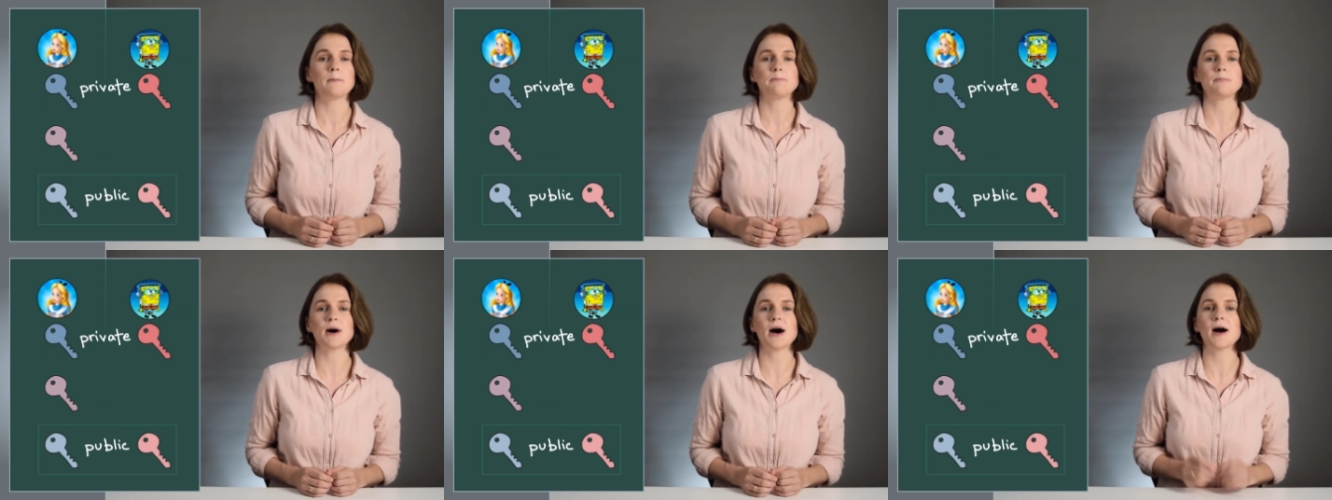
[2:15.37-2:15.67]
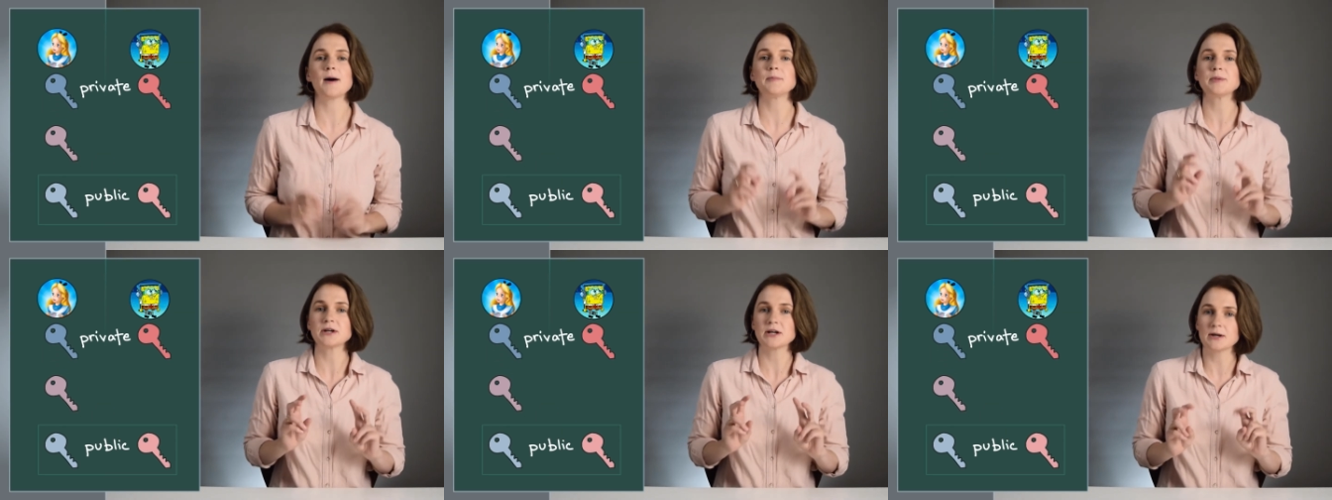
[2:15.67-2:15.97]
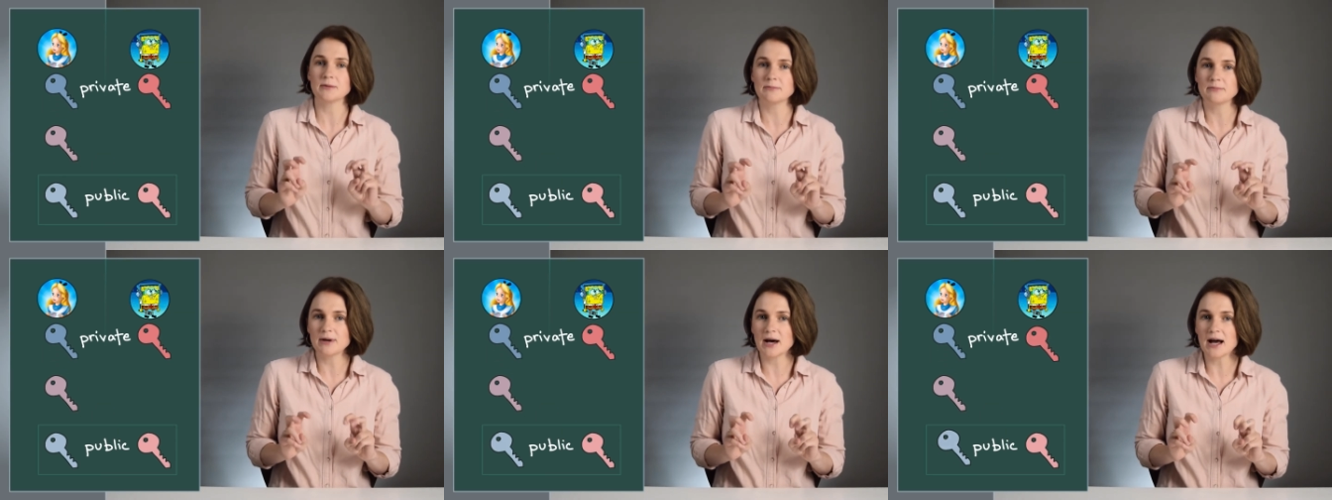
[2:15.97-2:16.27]
Bob
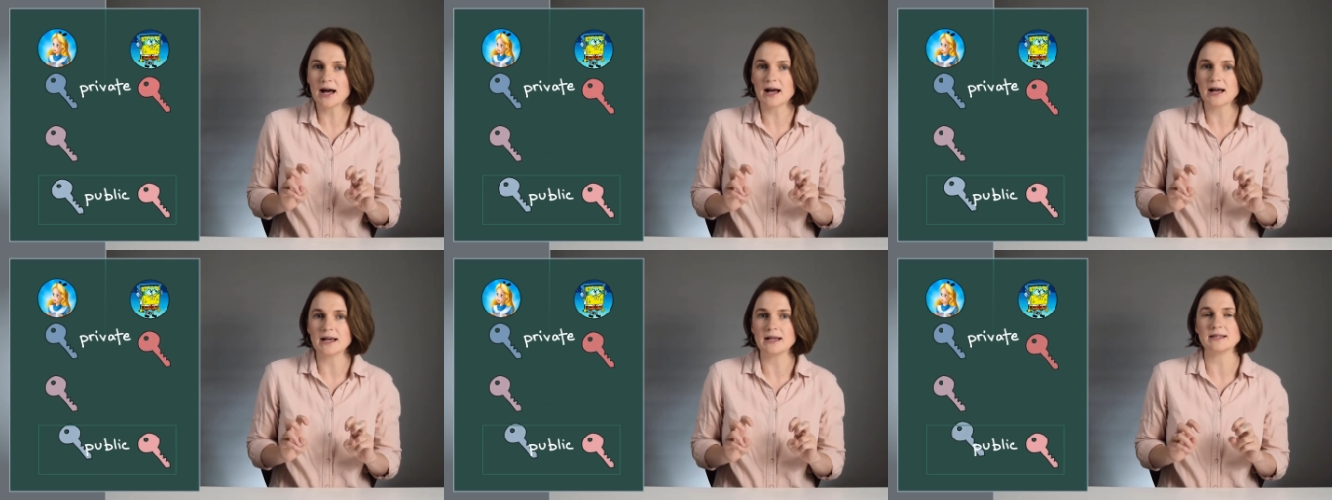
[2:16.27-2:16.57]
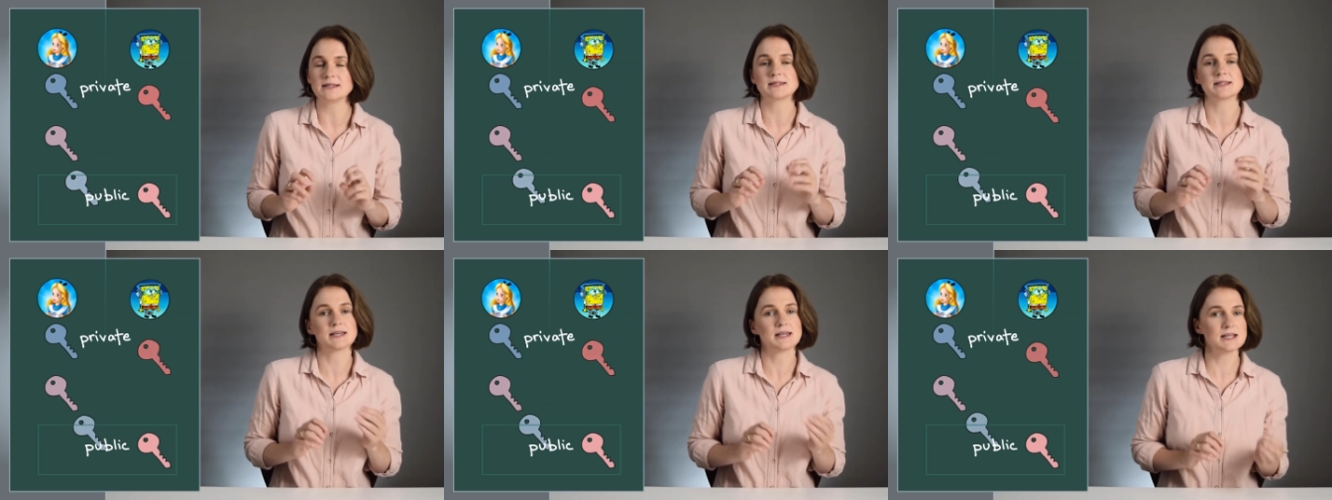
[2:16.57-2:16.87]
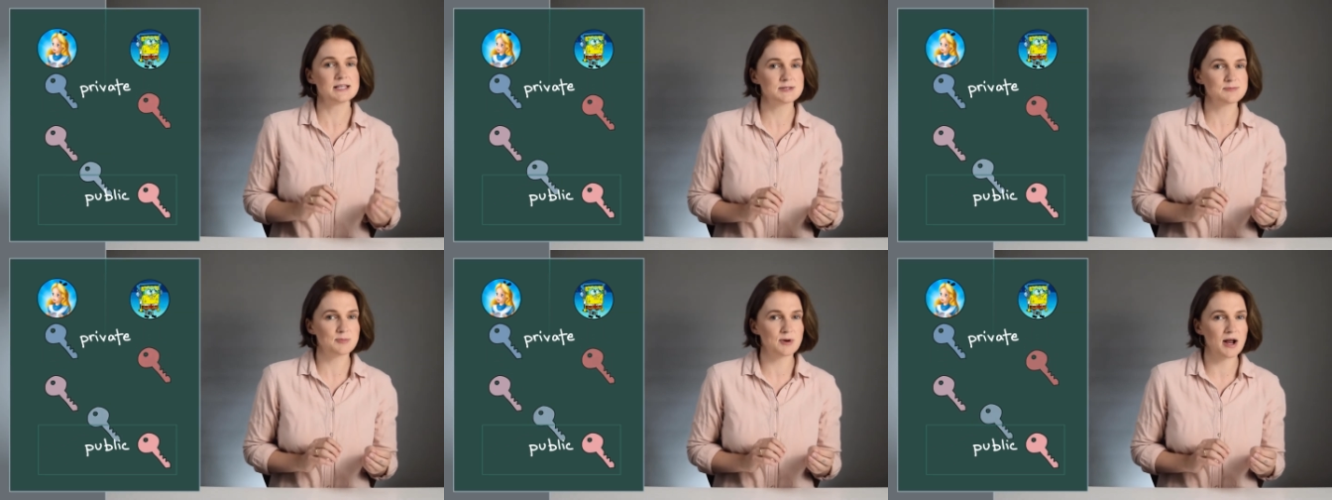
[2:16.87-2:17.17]
combines
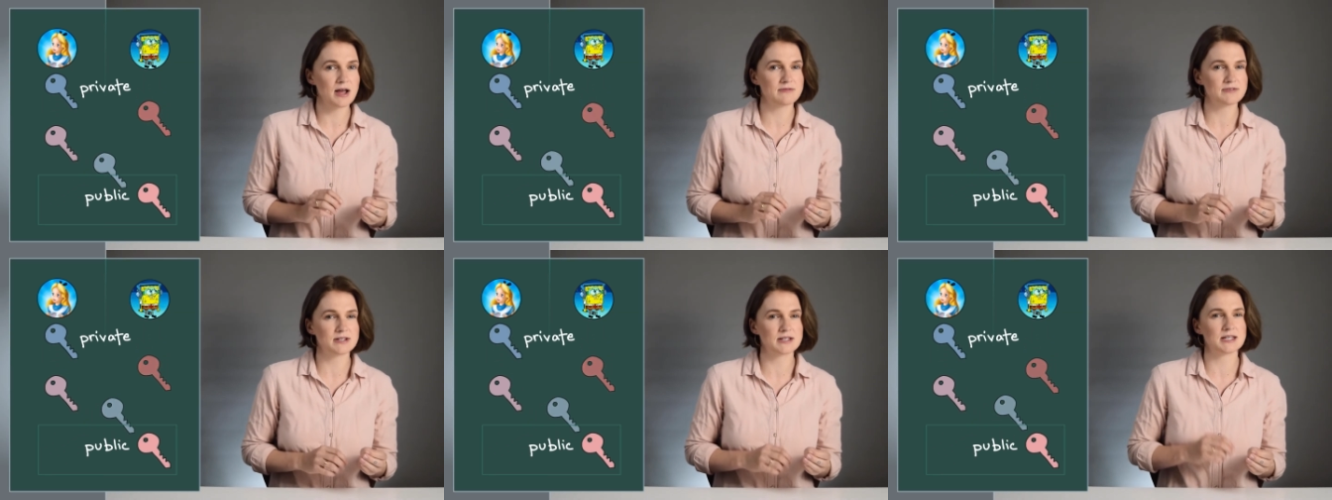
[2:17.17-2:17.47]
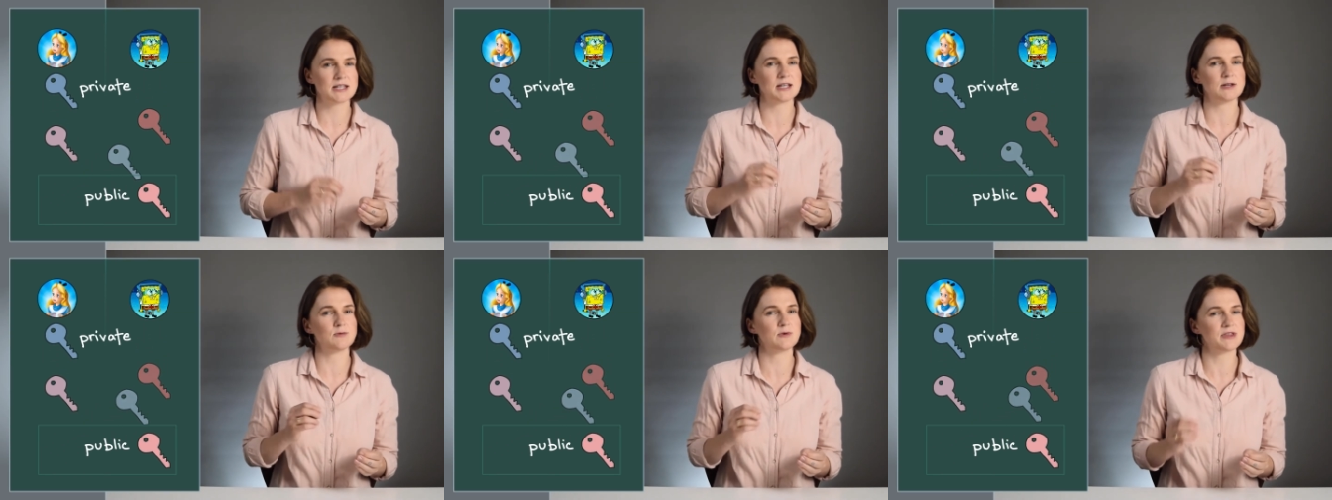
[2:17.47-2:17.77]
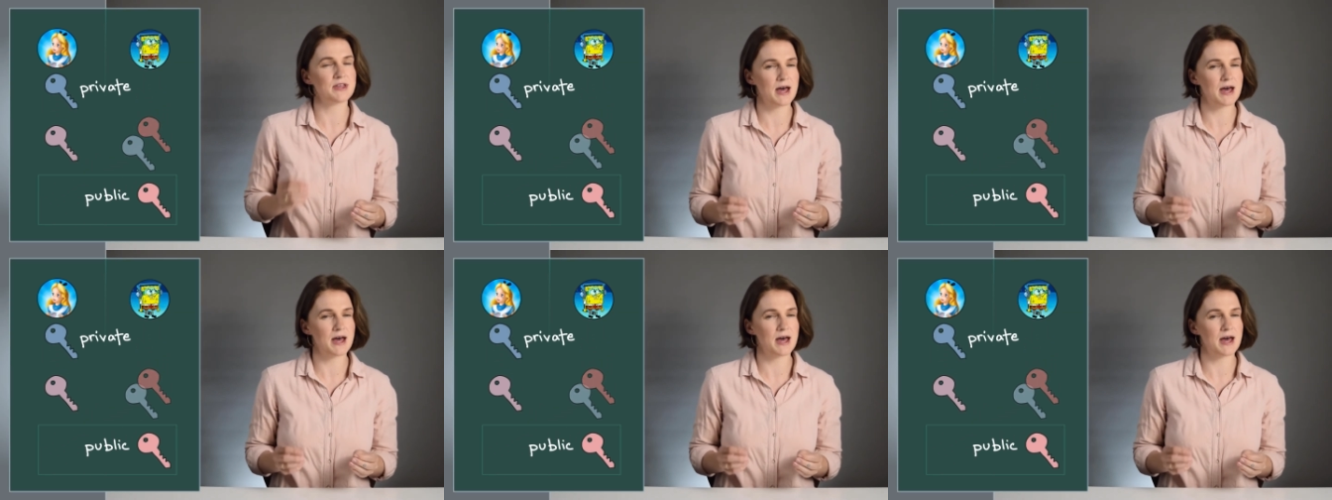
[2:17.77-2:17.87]
his private key with